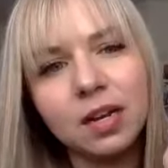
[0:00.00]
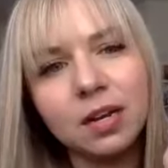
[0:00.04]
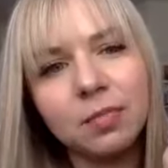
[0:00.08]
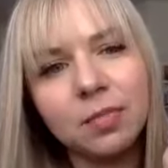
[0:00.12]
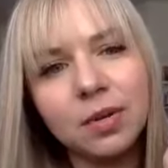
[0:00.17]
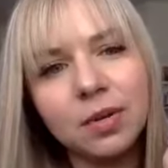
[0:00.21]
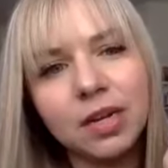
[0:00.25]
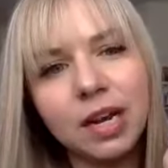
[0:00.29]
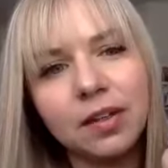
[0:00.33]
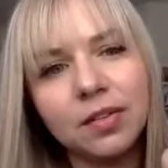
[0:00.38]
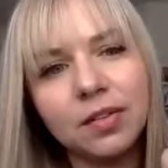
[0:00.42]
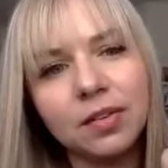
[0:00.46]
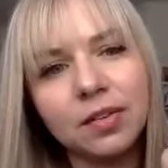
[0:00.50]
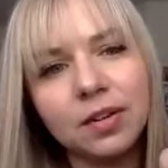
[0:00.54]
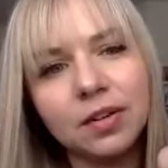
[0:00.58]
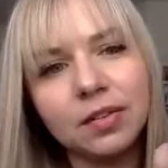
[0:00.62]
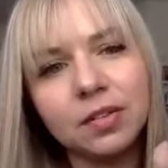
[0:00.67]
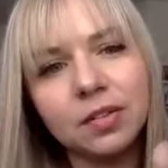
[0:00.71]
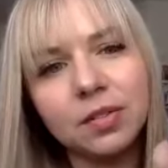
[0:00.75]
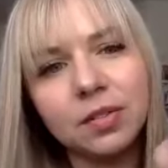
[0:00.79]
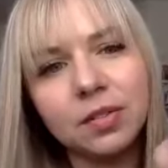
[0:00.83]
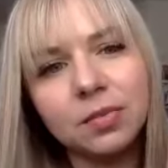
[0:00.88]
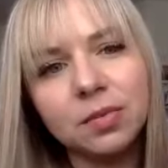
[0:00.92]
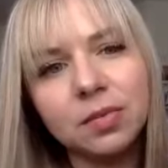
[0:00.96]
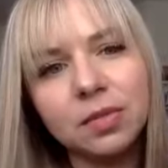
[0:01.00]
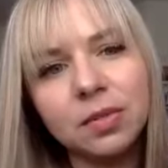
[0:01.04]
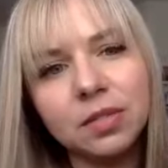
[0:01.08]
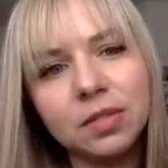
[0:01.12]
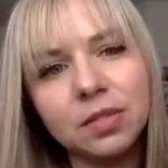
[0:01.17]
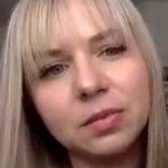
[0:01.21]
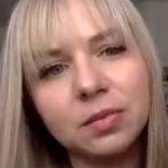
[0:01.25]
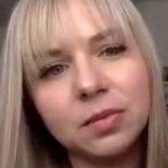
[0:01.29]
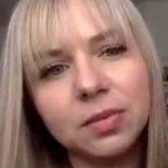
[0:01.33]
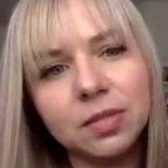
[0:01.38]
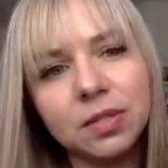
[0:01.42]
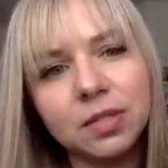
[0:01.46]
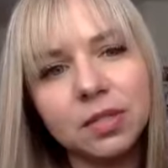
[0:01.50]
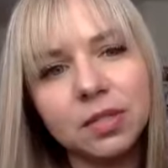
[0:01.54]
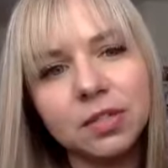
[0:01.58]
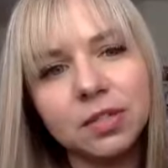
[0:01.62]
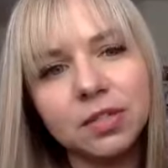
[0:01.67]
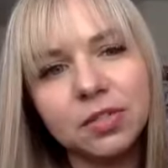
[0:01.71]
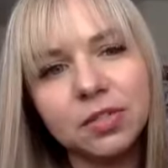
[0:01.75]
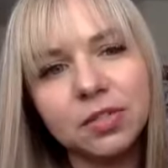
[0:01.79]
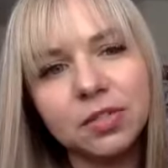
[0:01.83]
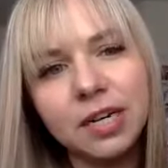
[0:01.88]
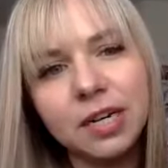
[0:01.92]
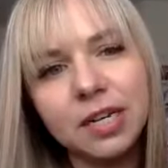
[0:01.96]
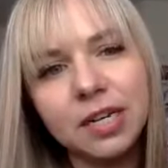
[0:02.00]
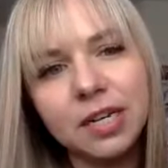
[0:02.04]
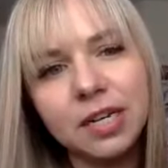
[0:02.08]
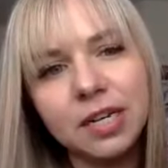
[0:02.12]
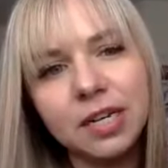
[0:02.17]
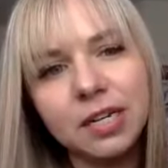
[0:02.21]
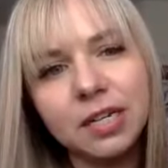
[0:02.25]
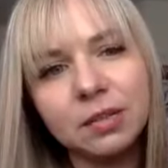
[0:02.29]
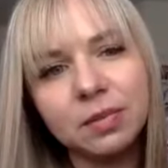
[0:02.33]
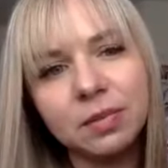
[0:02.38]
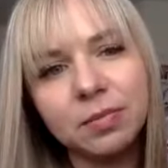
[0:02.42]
We gathered our tools, which was our trainings.